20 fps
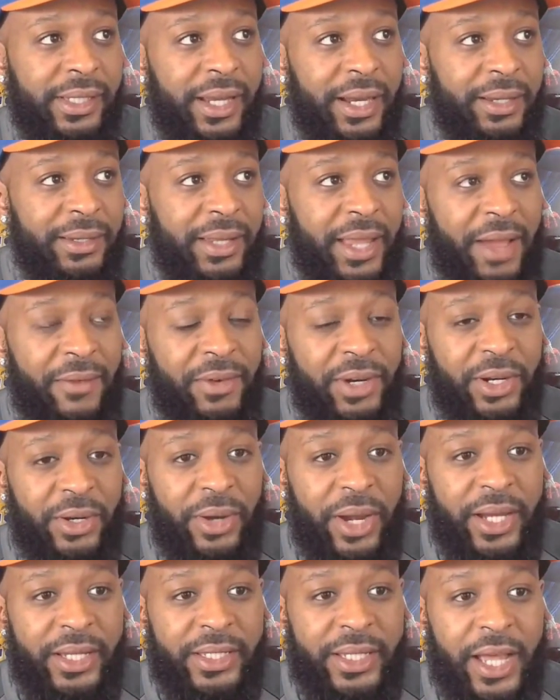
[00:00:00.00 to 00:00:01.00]
they're having a
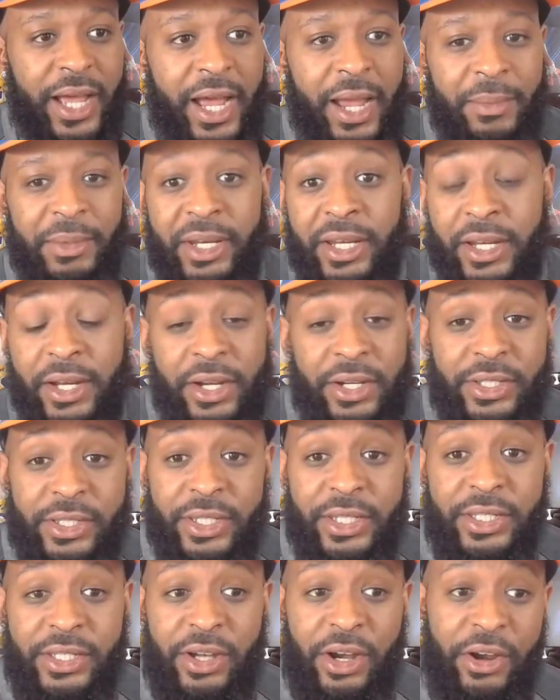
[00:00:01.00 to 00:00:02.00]
great time, and then
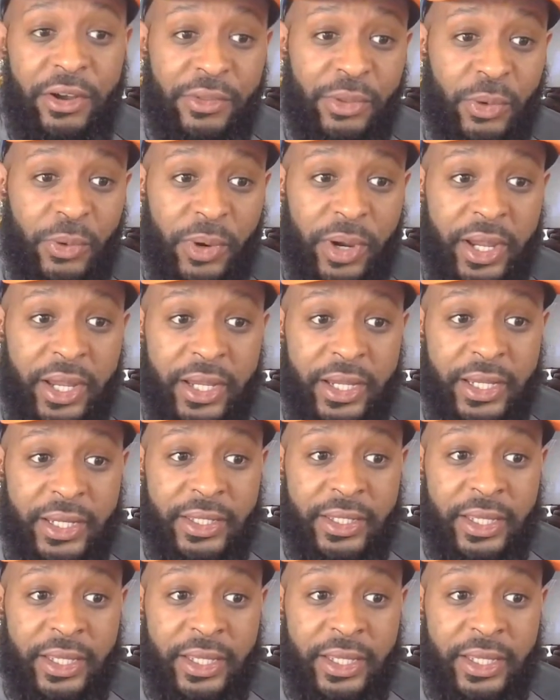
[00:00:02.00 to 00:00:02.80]
there's this earthquake,